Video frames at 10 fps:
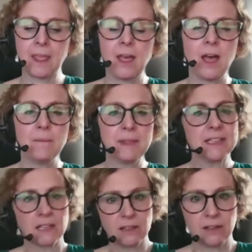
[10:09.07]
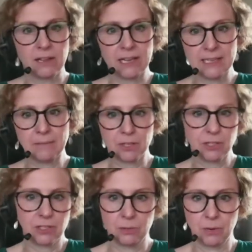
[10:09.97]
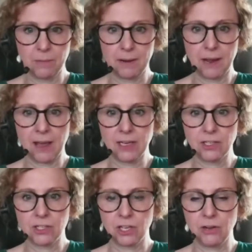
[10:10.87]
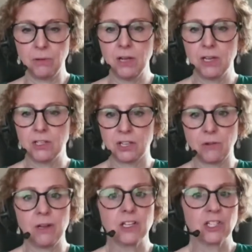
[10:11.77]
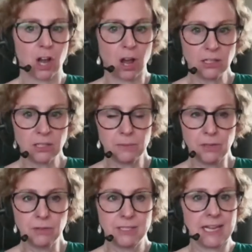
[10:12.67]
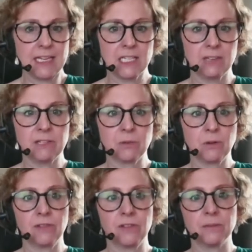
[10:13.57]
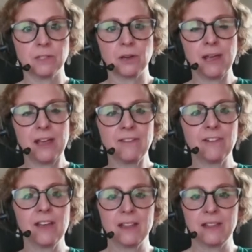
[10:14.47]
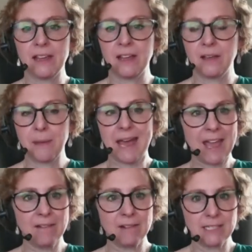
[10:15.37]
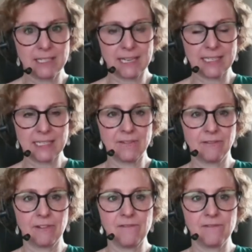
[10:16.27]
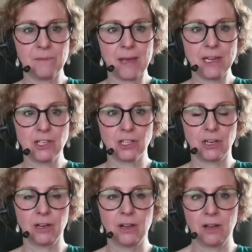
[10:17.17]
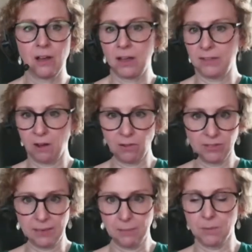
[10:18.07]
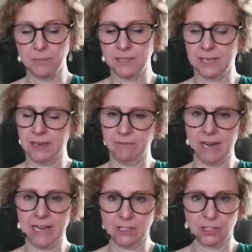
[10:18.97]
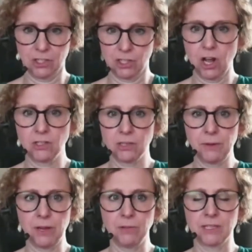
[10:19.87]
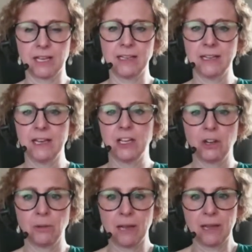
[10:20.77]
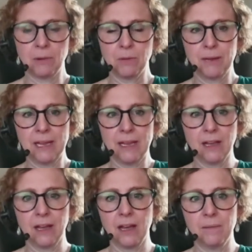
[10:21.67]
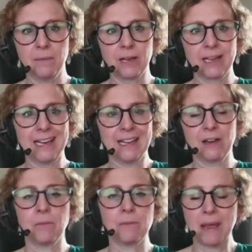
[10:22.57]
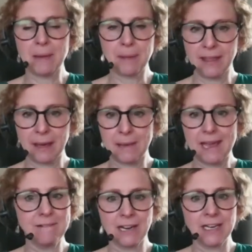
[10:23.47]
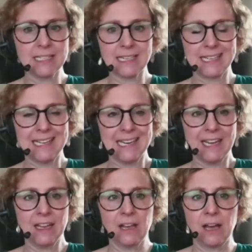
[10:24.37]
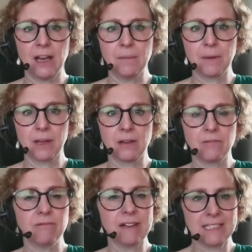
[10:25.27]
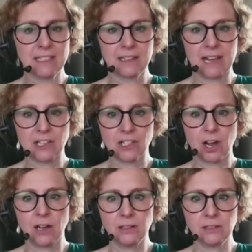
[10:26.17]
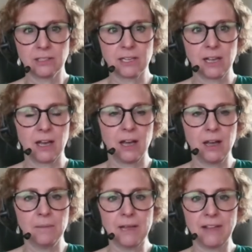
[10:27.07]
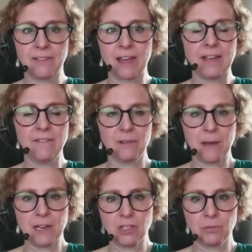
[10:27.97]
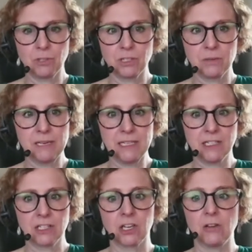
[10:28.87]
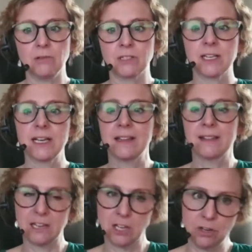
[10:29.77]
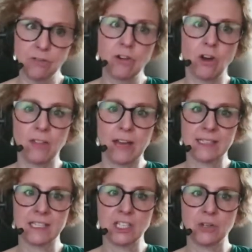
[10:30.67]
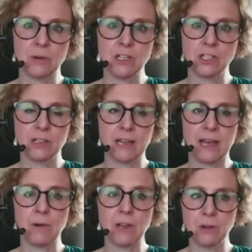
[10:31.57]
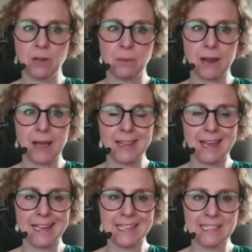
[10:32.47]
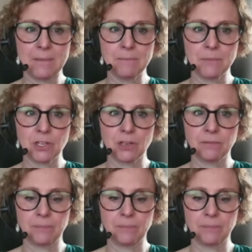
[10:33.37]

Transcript: But there's other exemptions that will apply too. So child abuse data is one of them. So if their parent is asking for information and on CPOMs it relates to child abuse, and it would be made by that parent, and it's clearly going to risk that child if that information was to be disclosed, then you've got that situation there where you can apply that exemption.